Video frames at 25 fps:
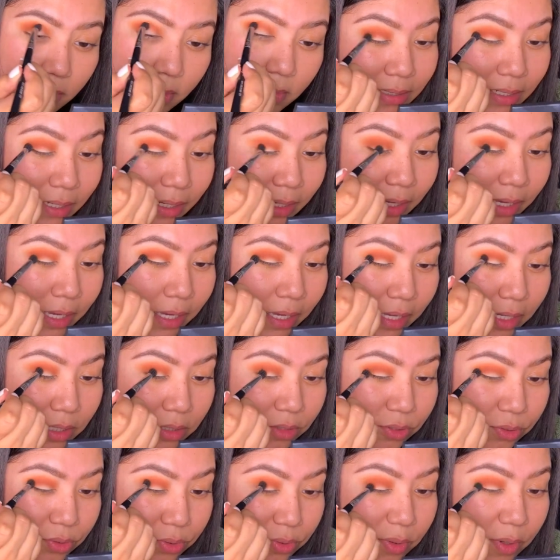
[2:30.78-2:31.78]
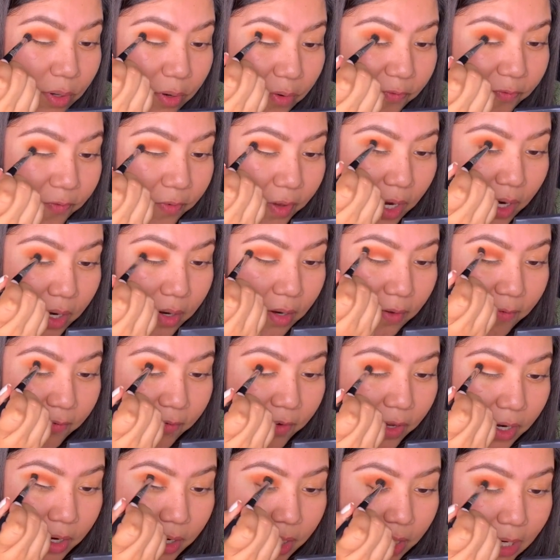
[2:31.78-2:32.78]
The key to a
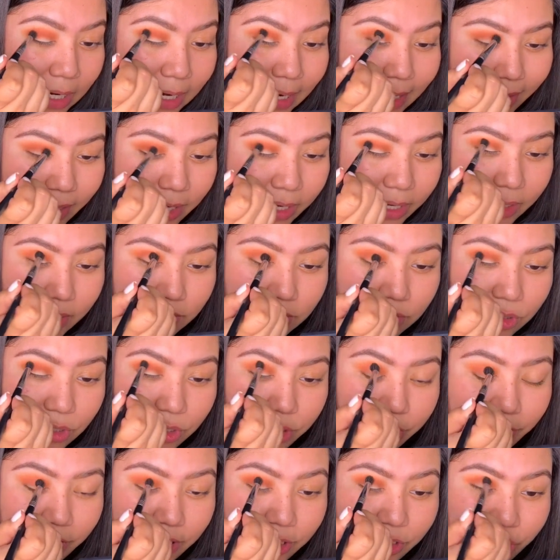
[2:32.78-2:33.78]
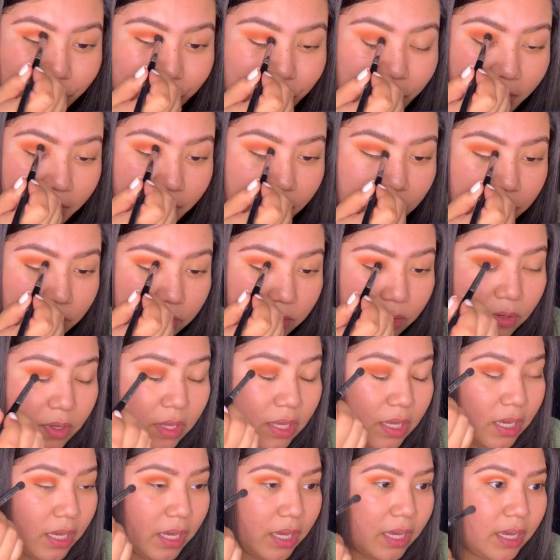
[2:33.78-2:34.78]
very nice looking shadow
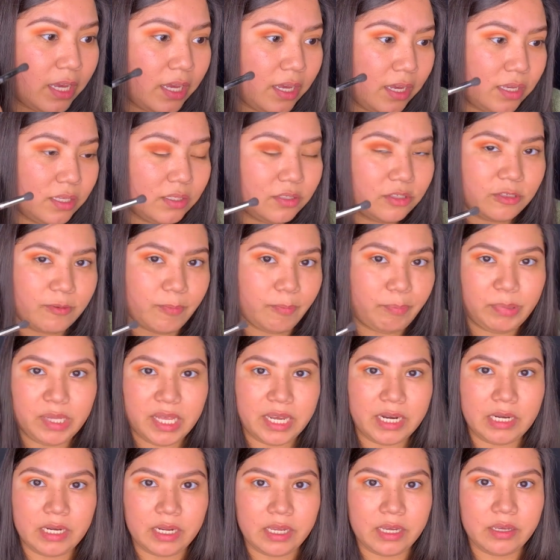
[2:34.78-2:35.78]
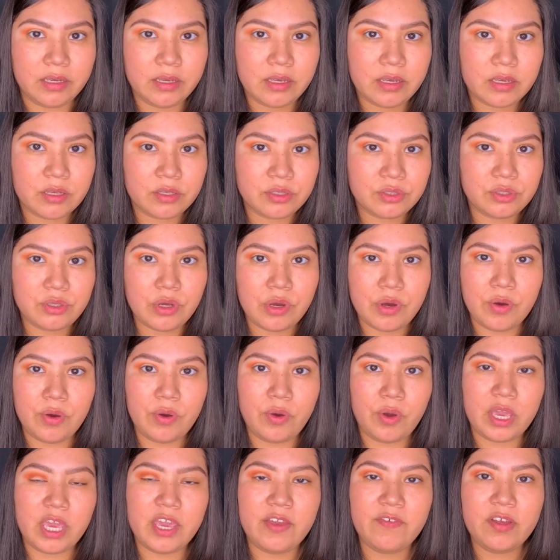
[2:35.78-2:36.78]
is blending.
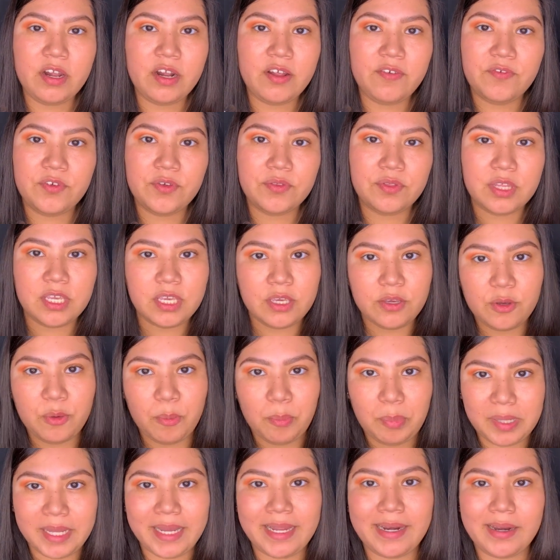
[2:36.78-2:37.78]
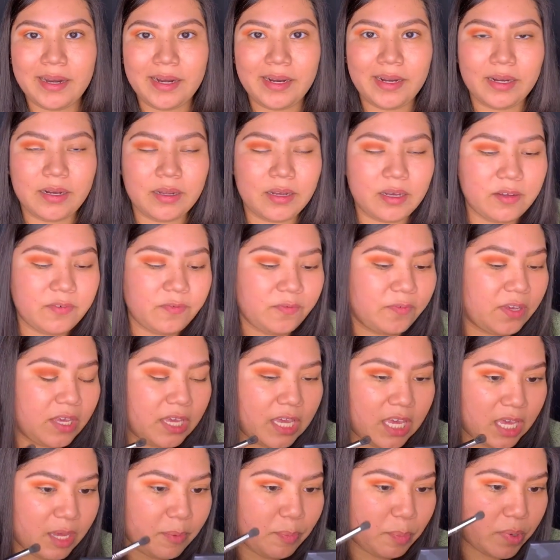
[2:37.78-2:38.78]
So even if you think you blended enough,
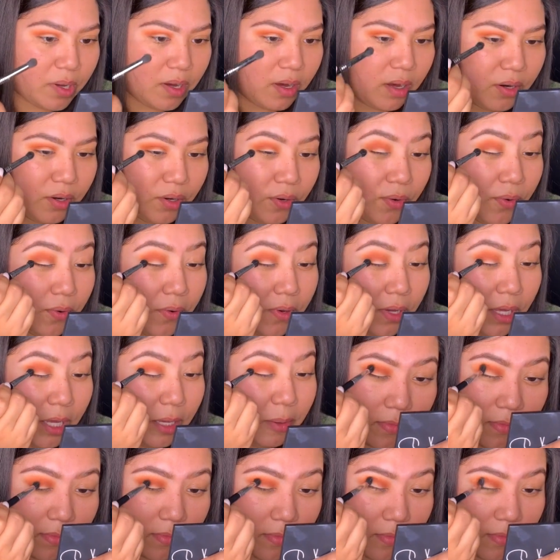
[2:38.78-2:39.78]
keep on going.